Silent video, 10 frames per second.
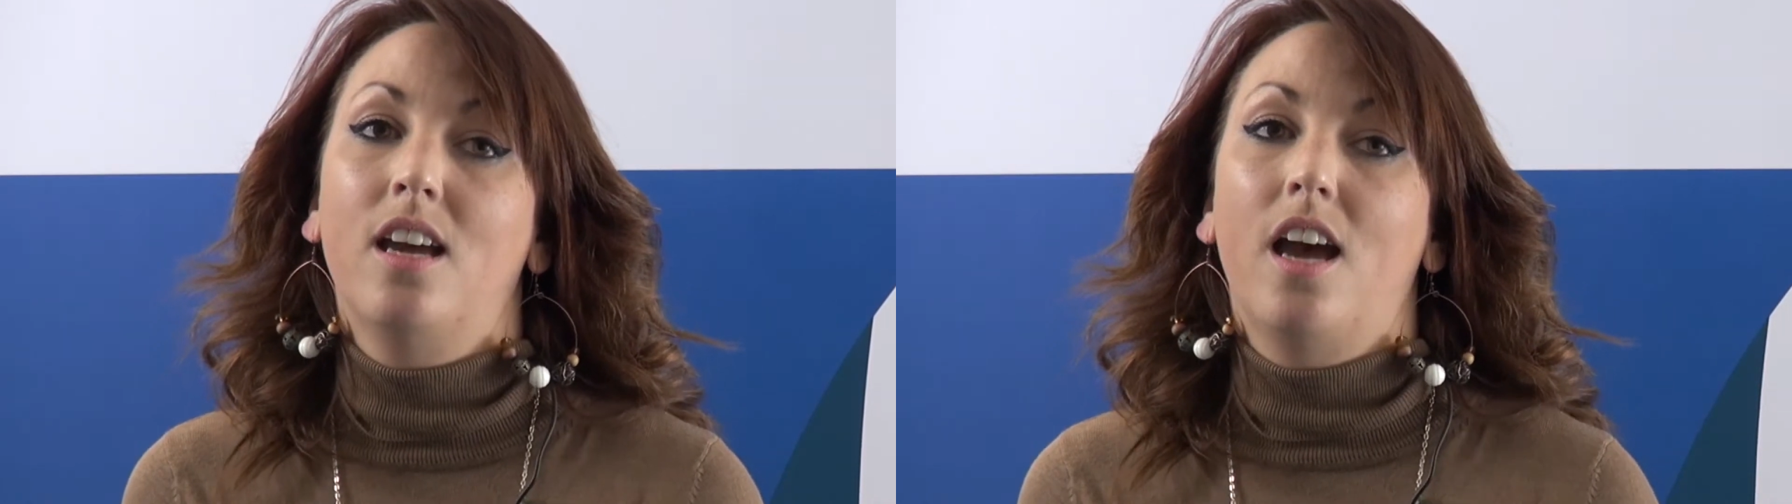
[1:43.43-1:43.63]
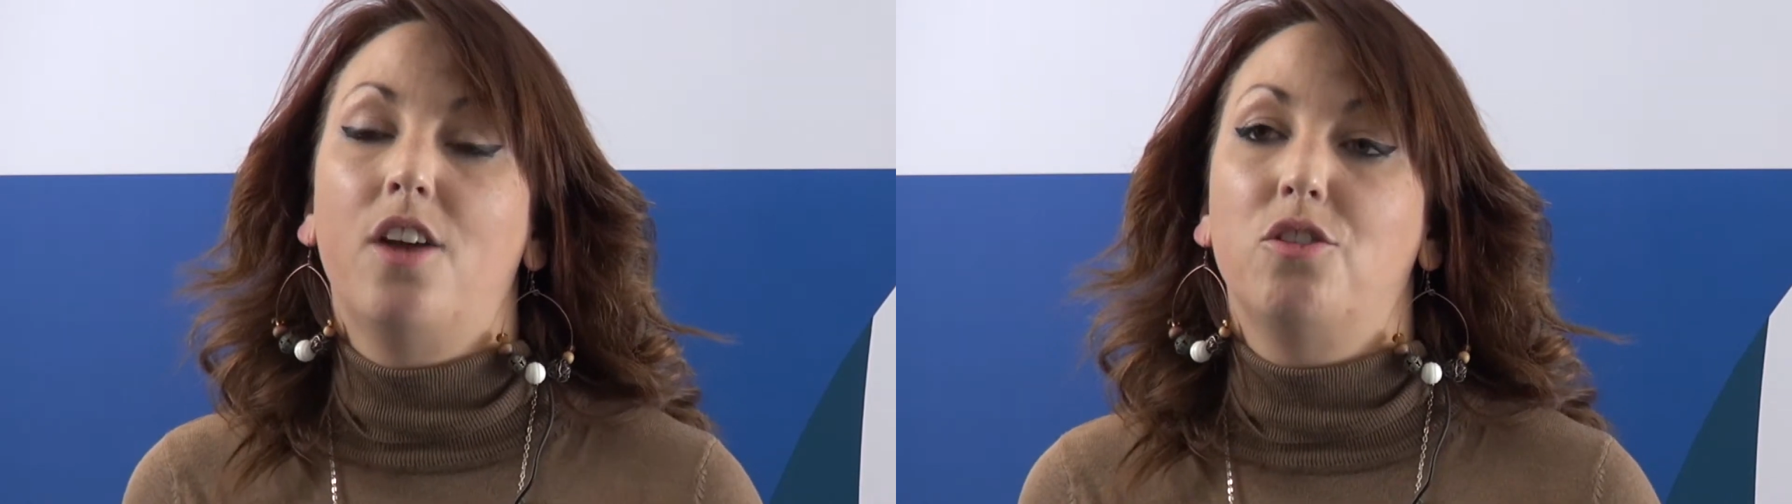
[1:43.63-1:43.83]

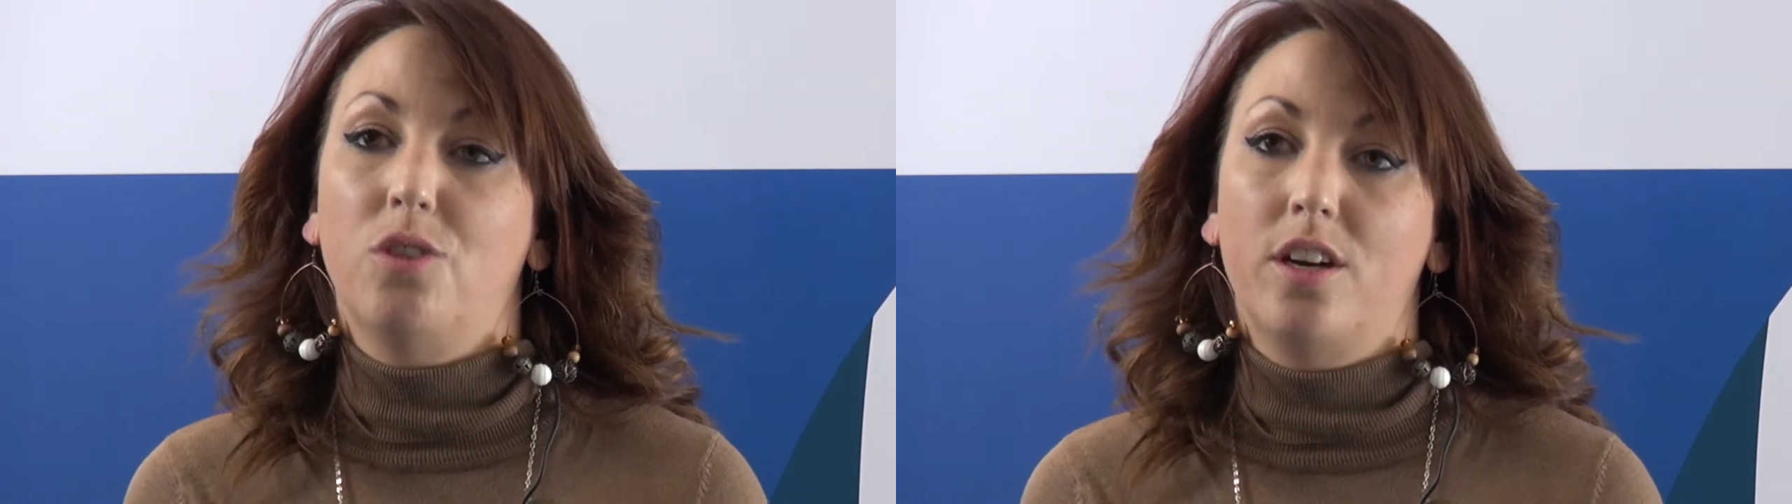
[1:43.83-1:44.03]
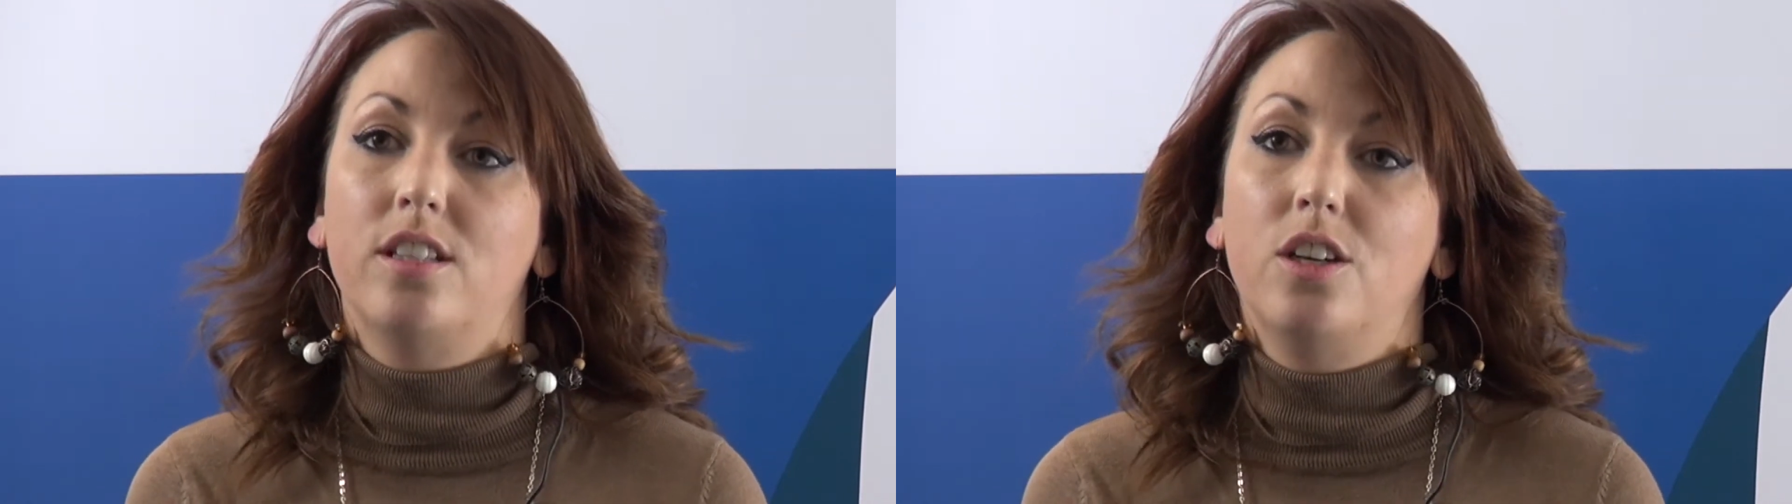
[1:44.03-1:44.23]
and
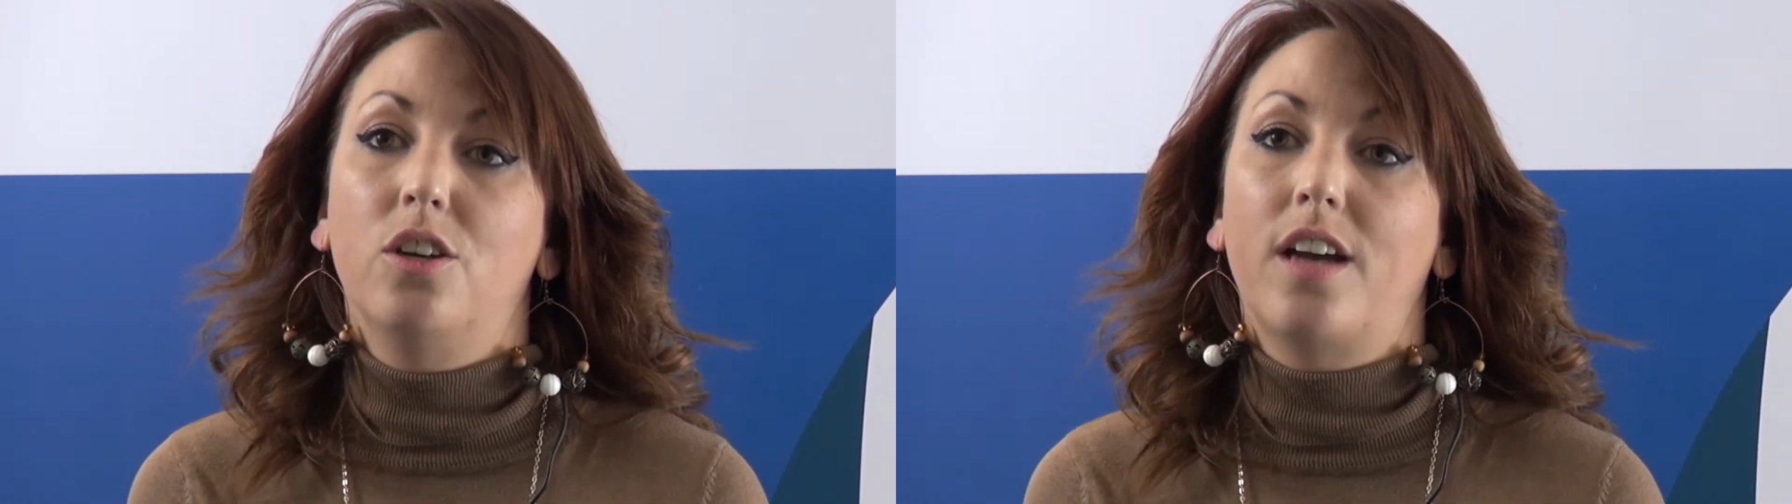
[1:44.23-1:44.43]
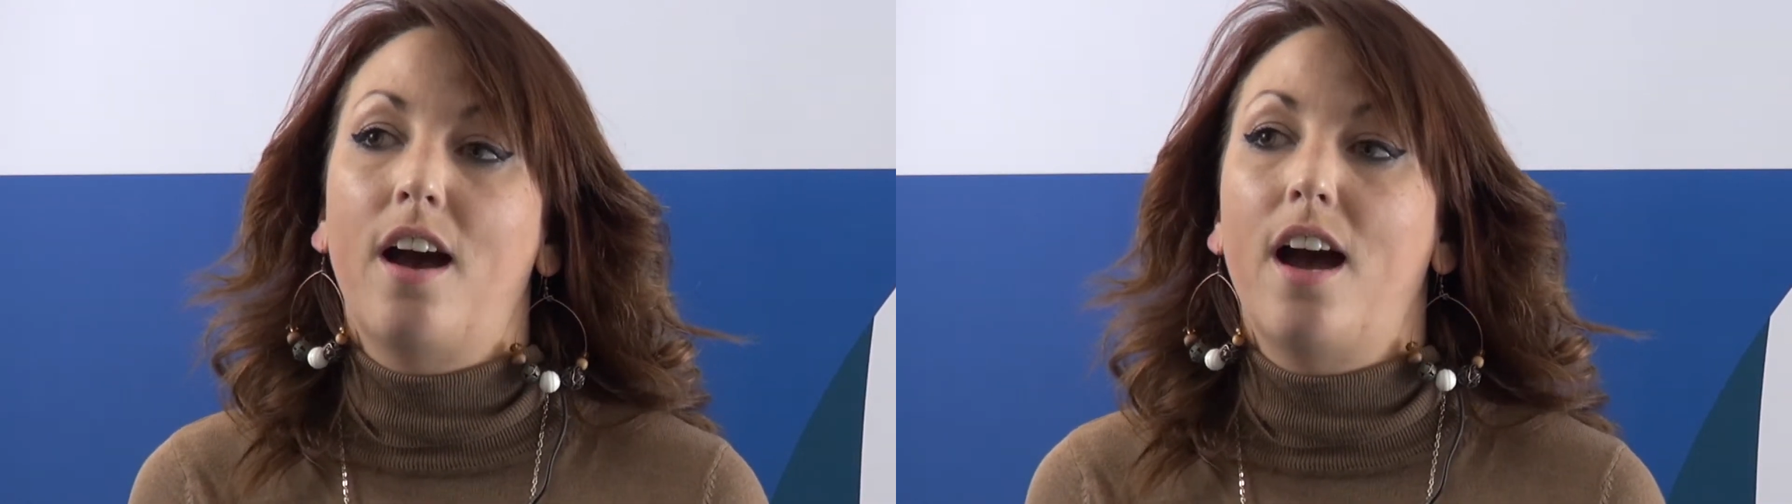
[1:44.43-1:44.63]
try to
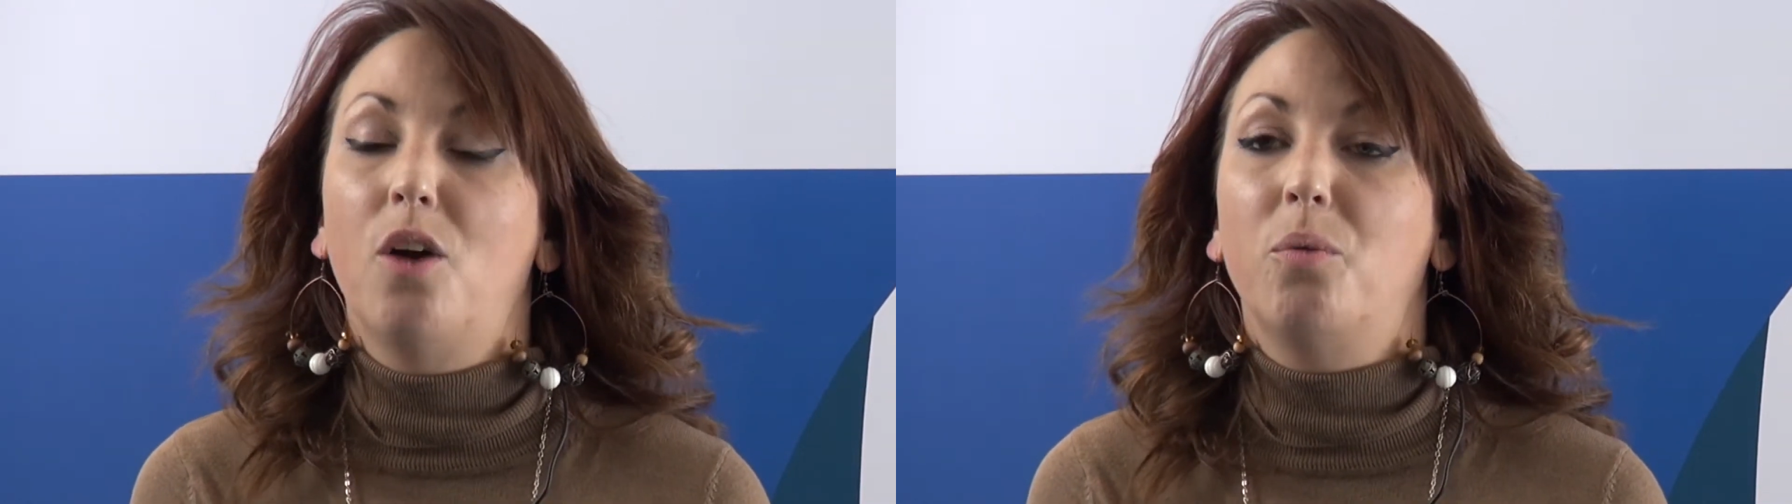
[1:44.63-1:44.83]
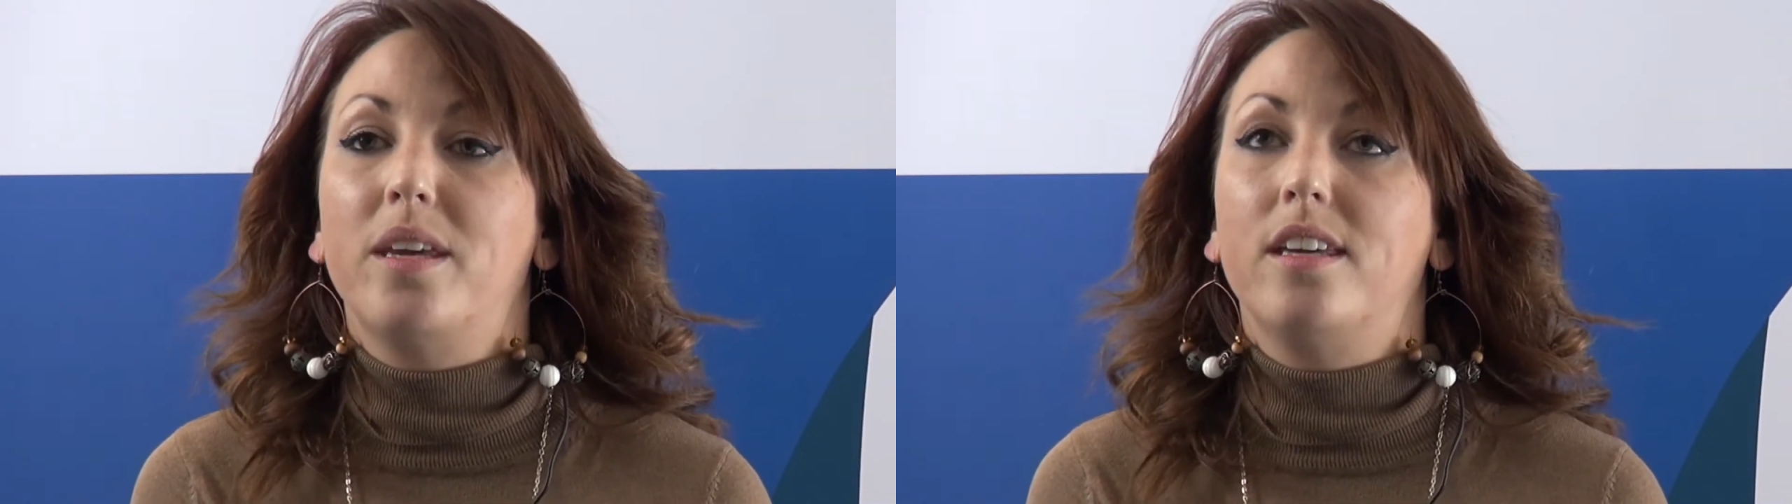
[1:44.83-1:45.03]
look at
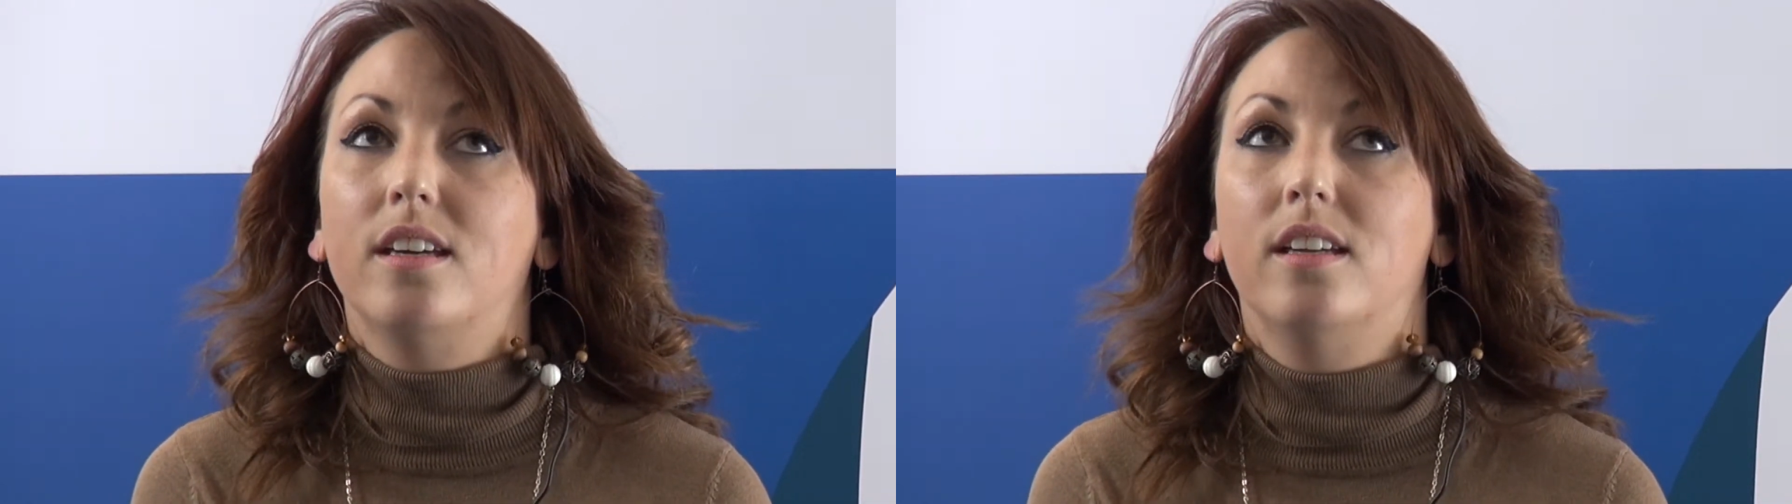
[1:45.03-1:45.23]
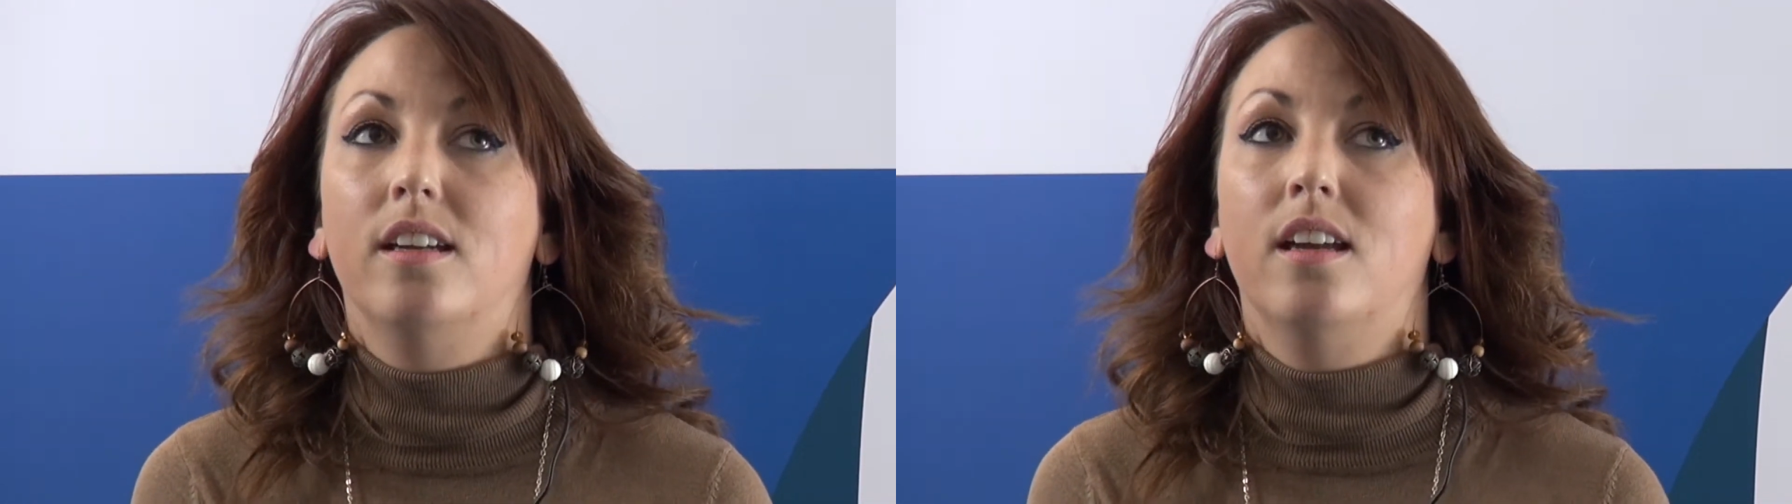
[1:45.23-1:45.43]
how we
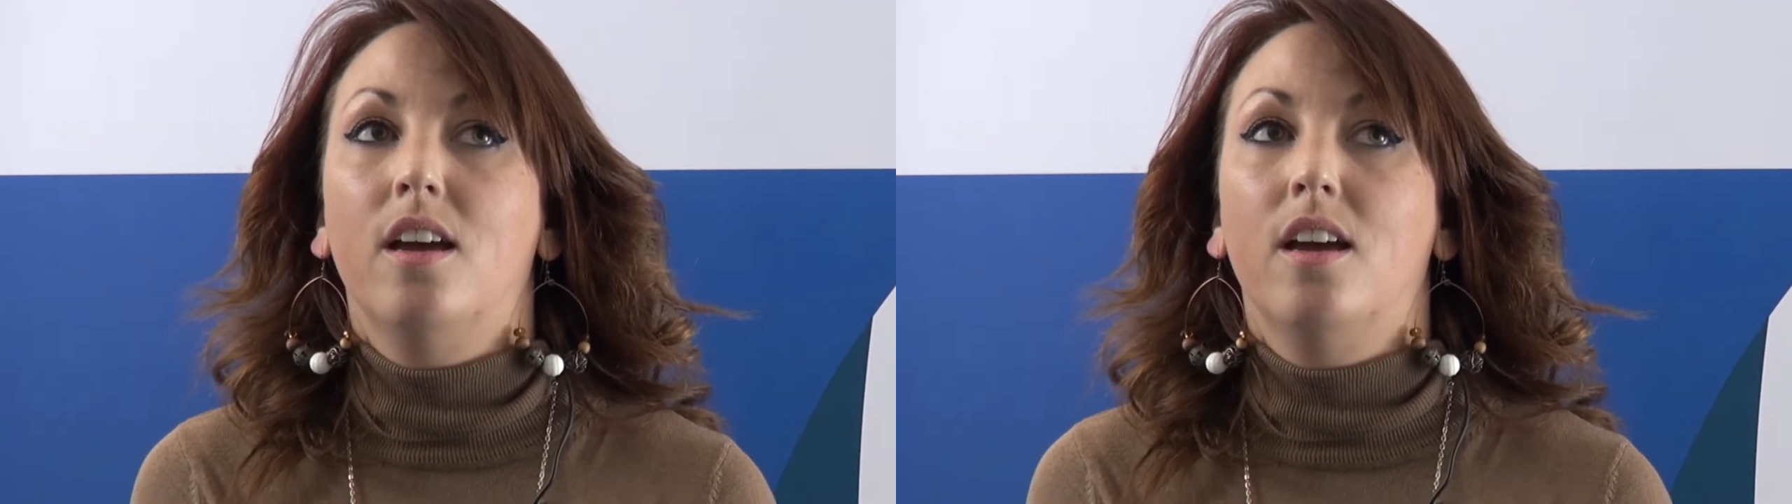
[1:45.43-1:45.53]
can